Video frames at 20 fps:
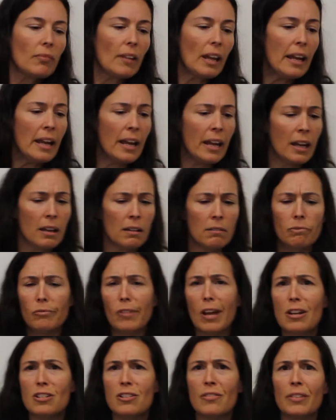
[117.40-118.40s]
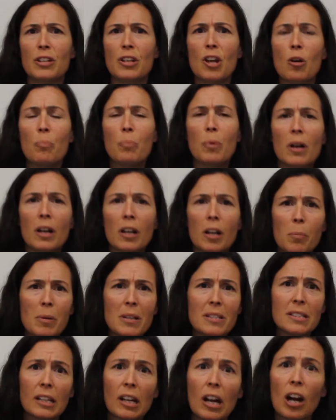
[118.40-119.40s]
an edge of a notebook, a
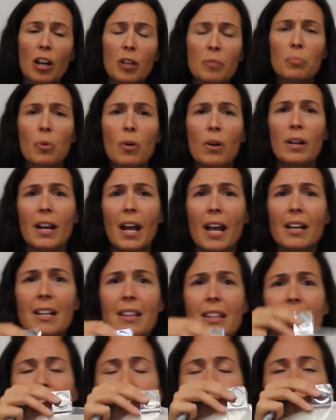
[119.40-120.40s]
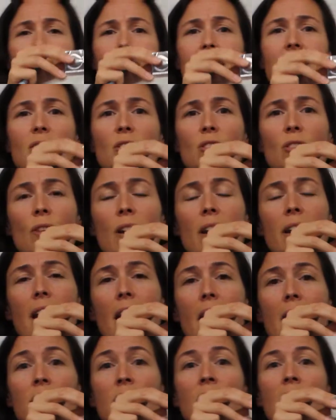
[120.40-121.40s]
piece of cardboard, anything that has a straight
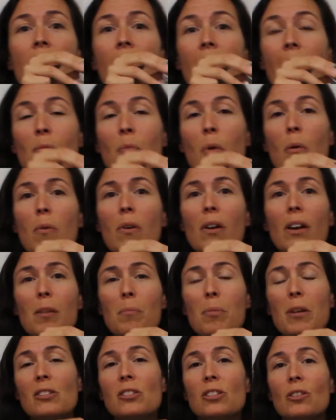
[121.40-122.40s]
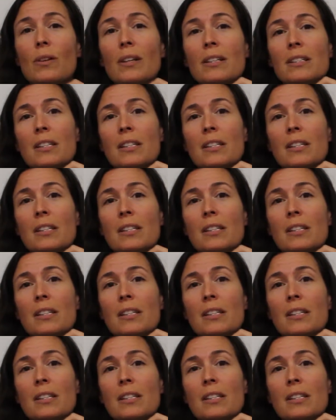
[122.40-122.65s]
edge. And what we're going to be doing